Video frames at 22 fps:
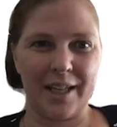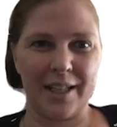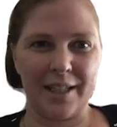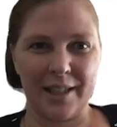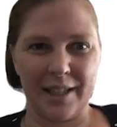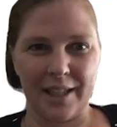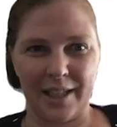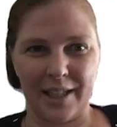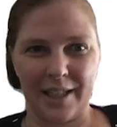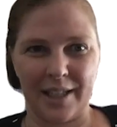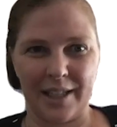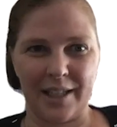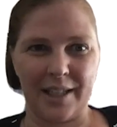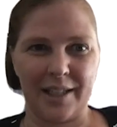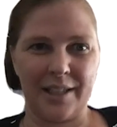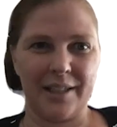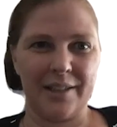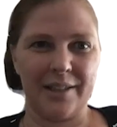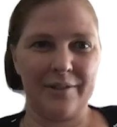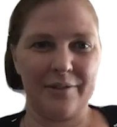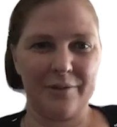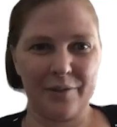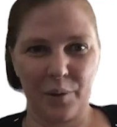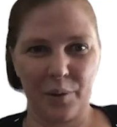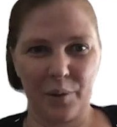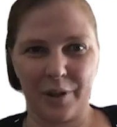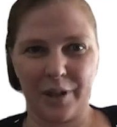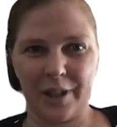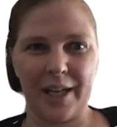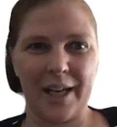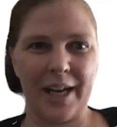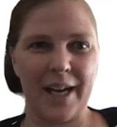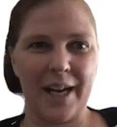in the
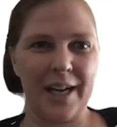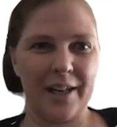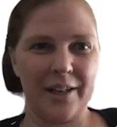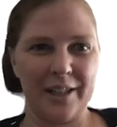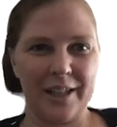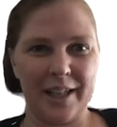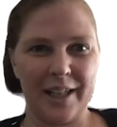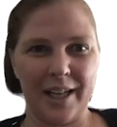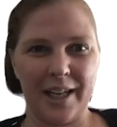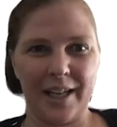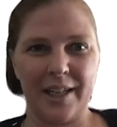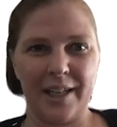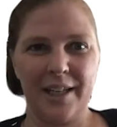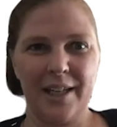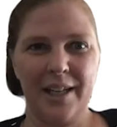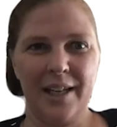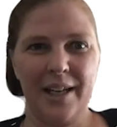florida area